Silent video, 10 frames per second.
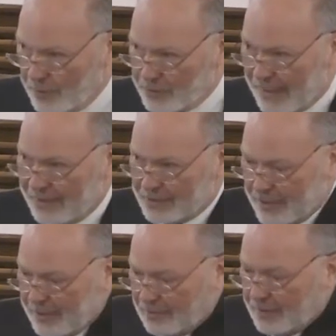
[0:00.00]
Satan
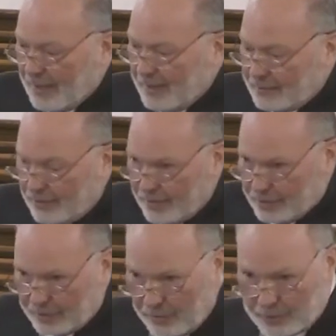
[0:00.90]
said, hey, turn these
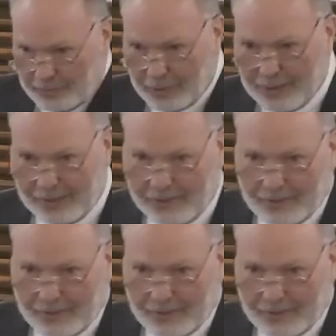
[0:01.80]
stones to bread?